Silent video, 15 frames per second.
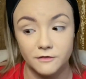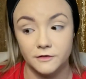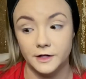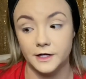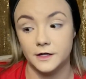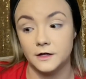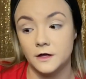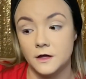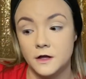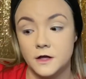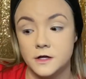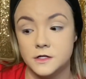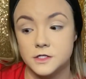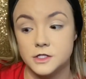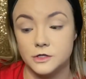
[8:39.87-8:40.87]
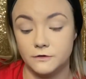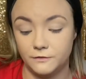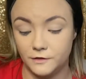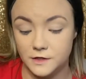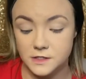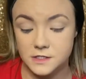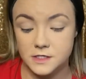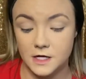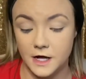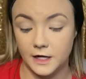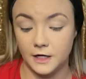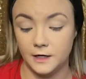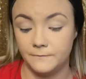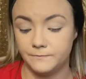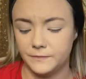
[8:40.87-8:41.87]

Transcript: Like, so if this, like,